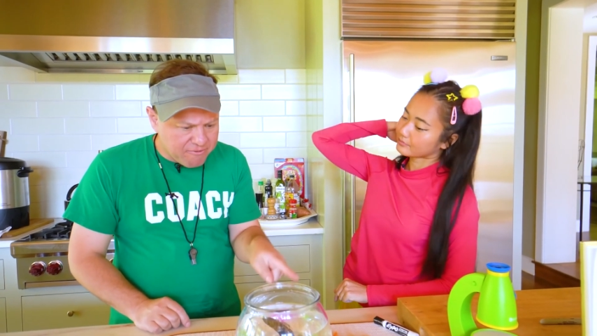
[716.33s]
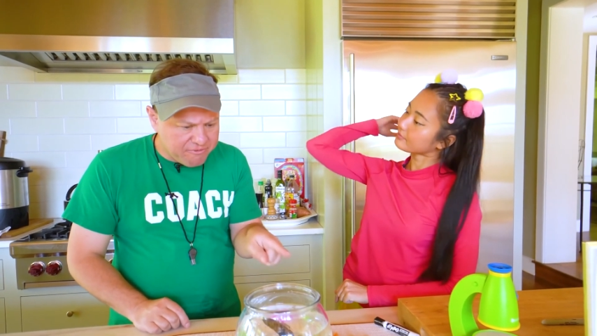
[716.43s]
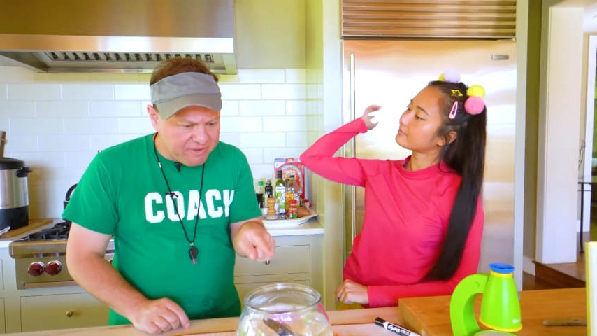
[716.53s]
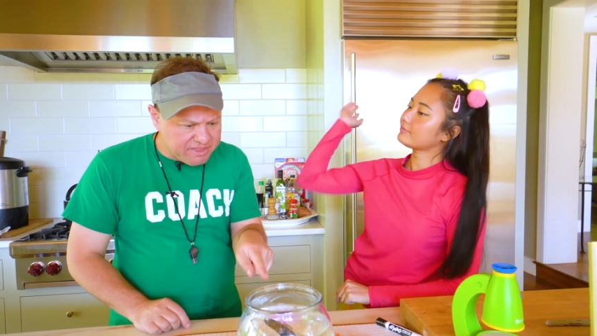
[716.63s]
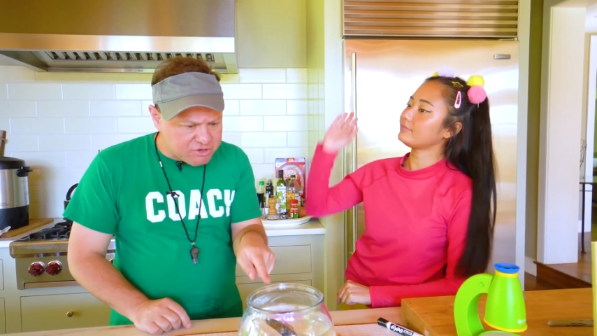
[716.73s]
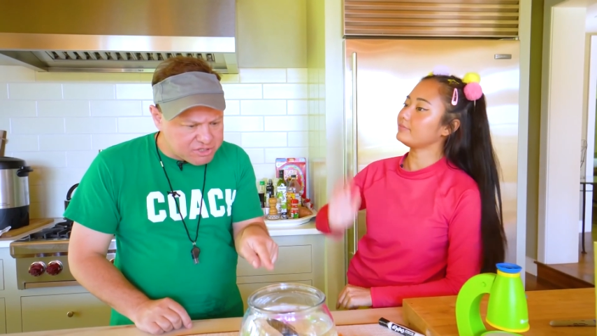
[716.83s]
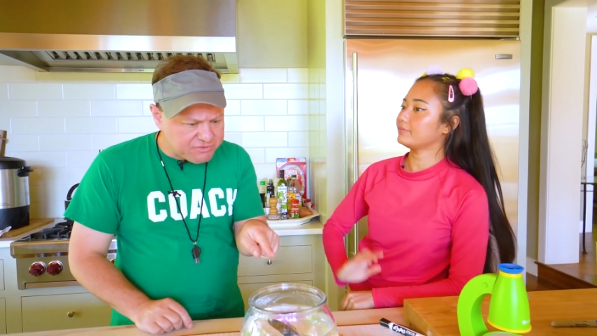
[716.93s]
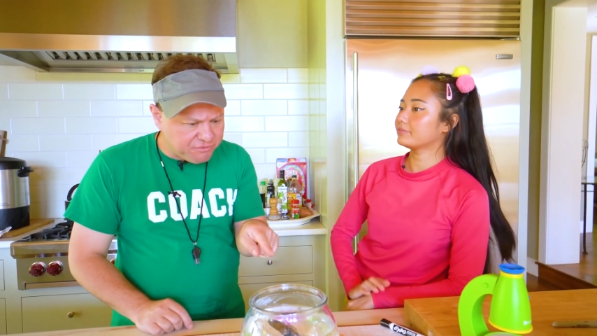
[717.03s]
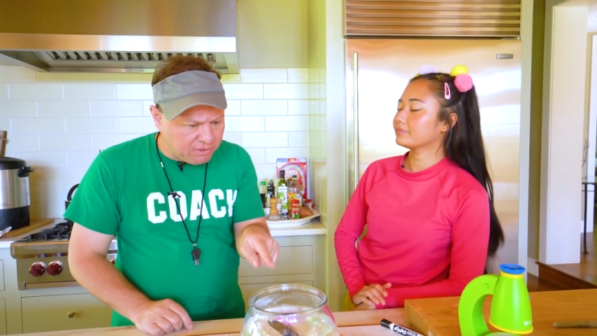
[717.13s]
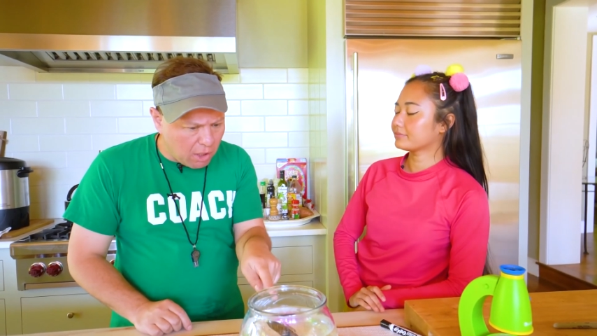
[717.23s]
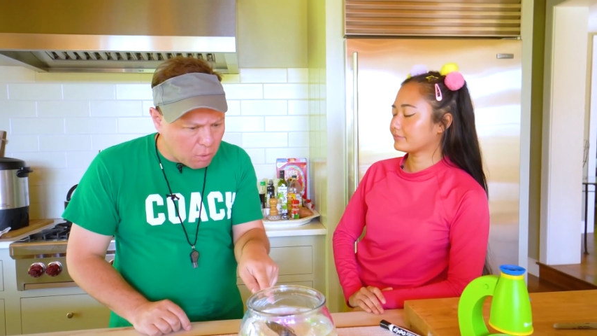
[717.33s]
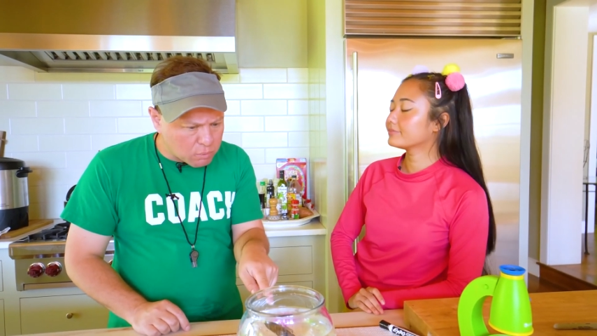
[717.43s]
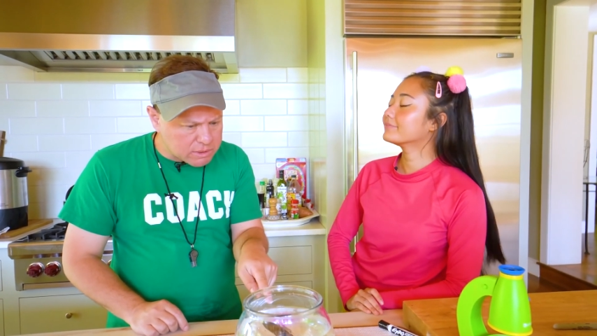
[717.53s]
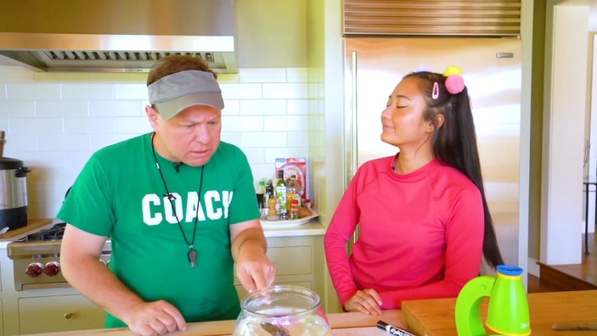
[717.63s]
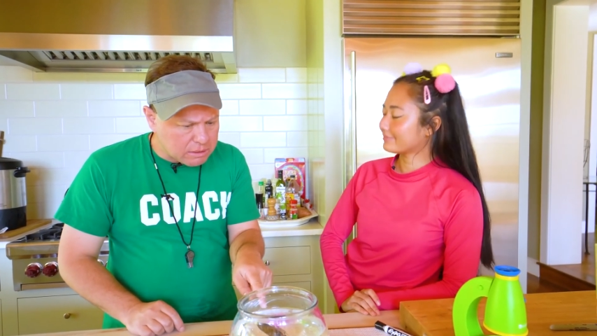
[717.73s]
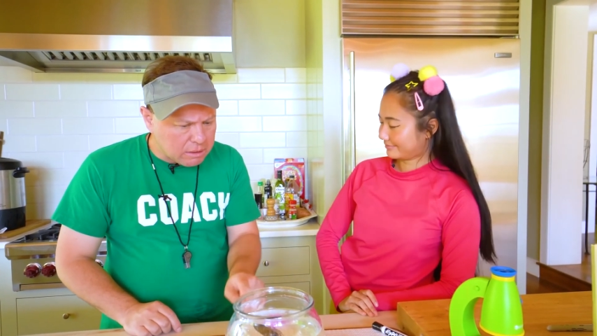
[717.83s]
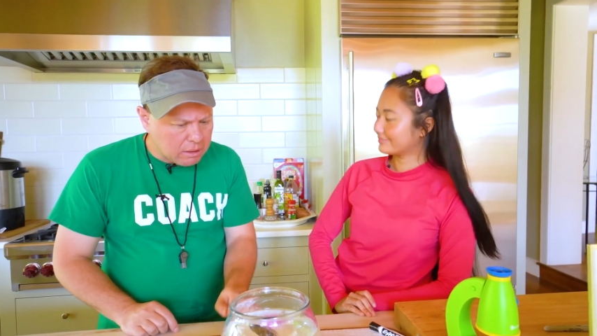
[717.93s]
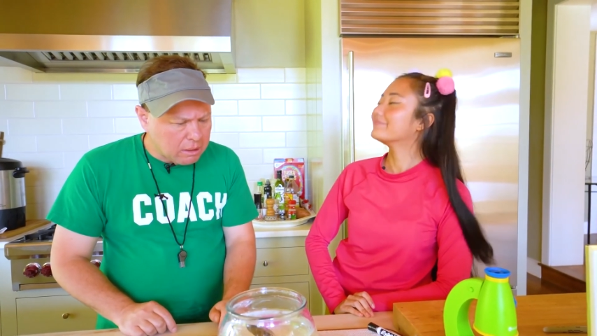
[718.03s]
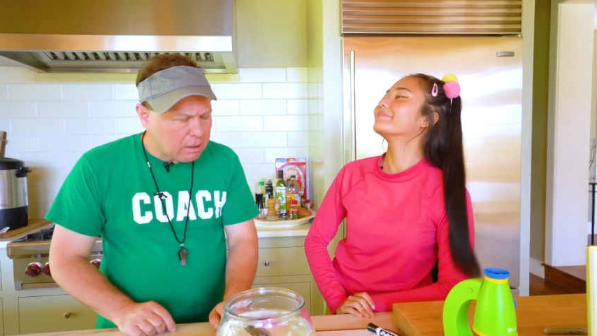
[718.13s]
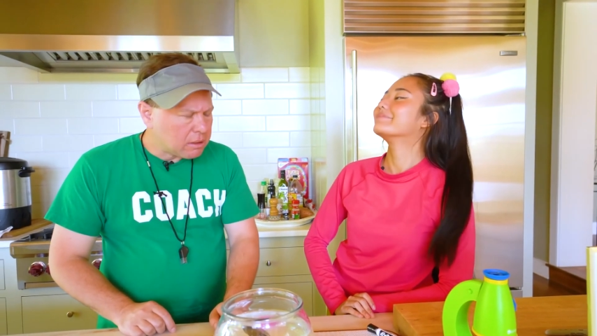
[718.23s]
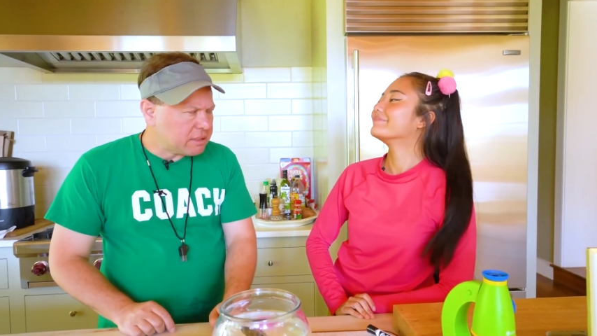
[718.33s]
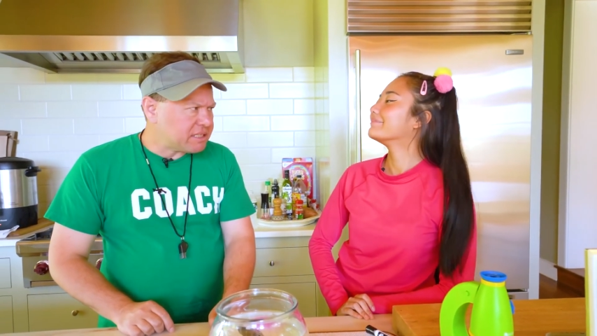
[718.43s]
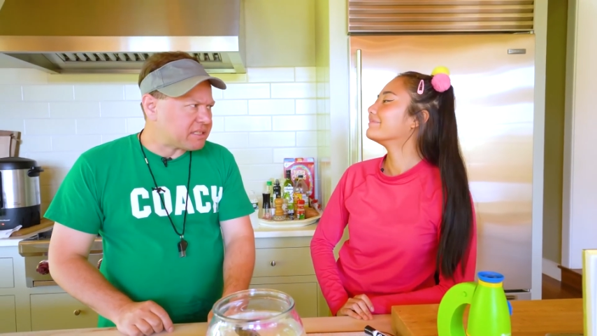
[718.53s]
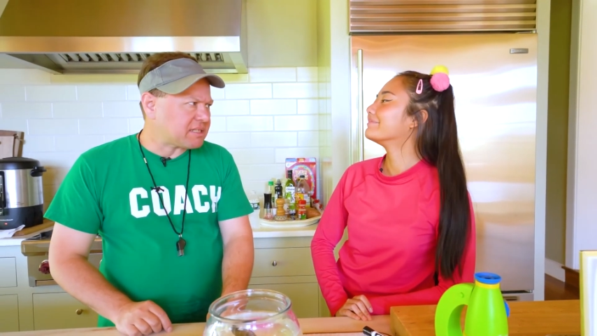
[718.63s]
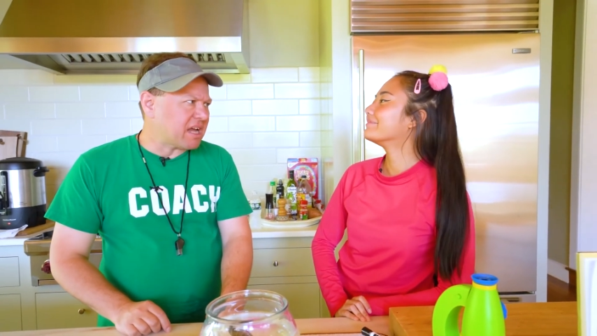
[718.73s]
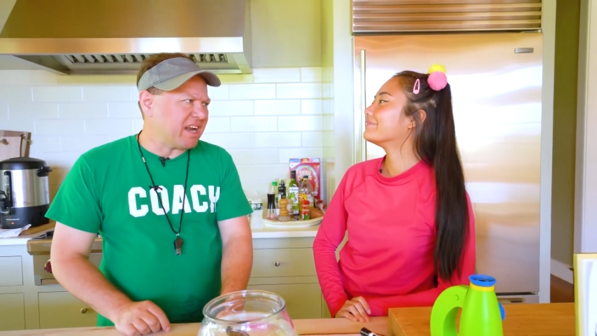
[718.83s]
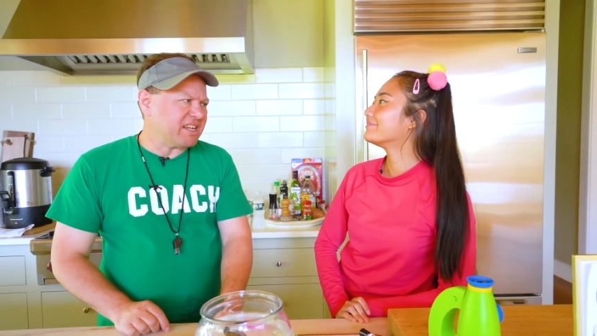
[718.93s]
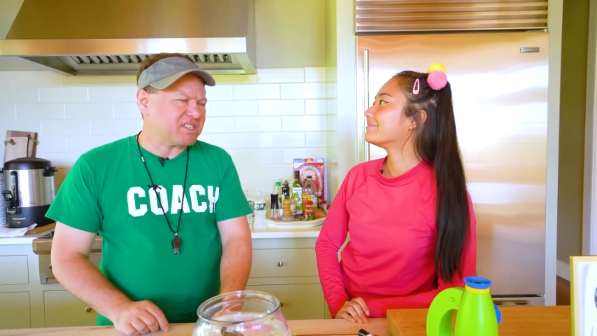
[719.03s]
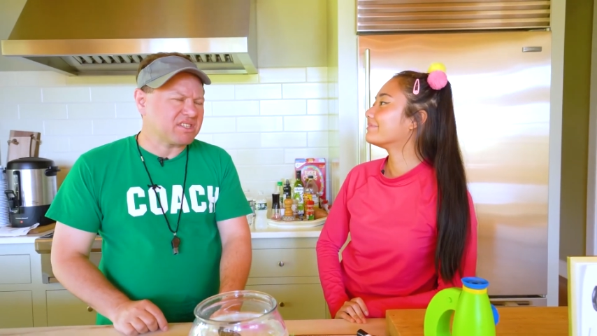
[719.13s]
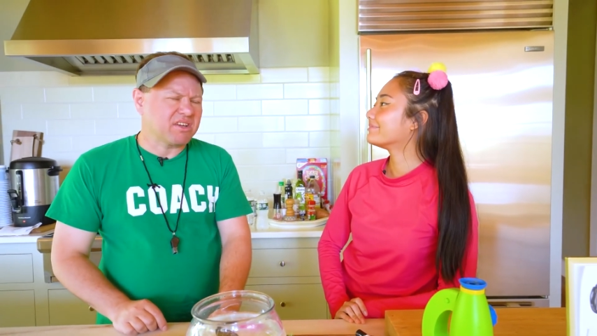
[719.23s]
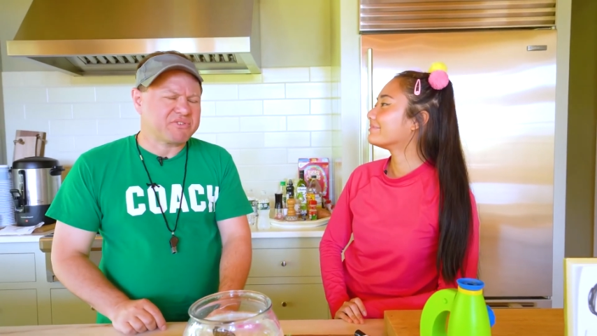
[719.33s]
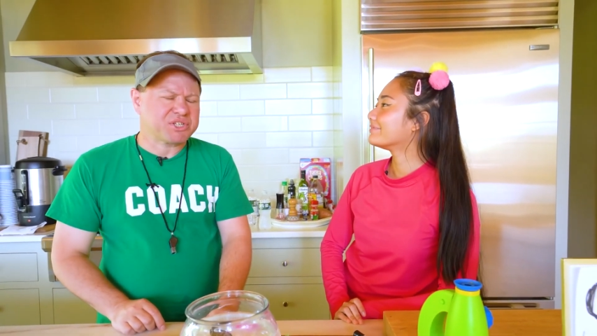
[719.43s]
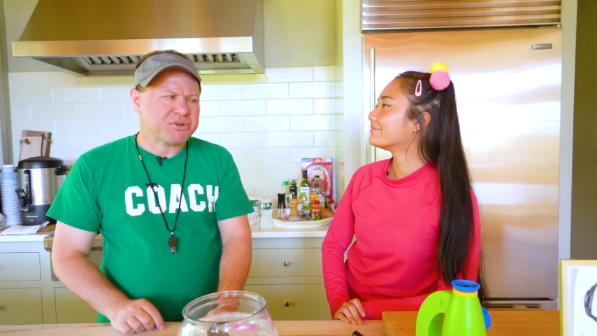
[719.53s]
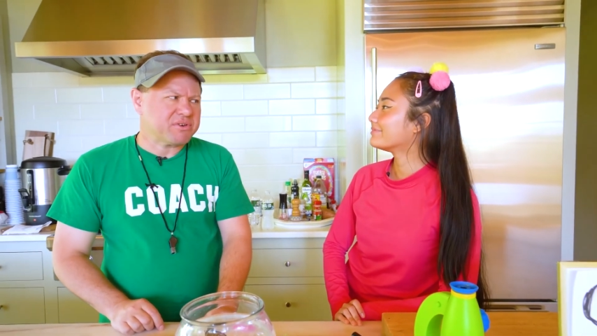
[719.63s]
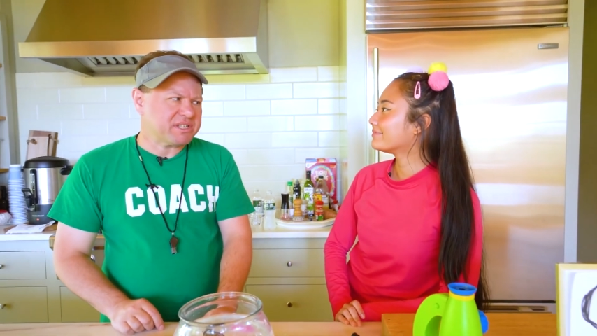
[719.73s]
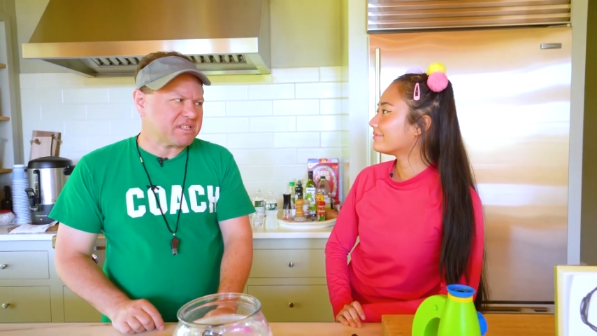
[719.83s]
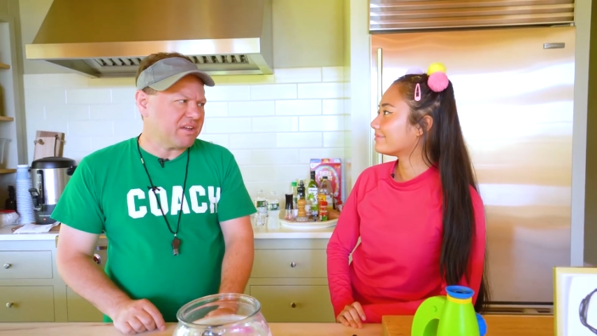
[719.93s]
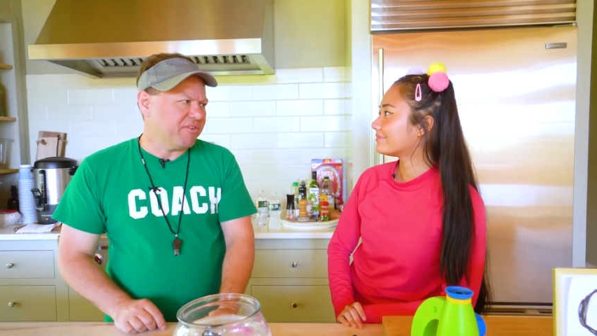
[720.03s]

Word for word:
Speaker 1: feathers float. This science stuff sure is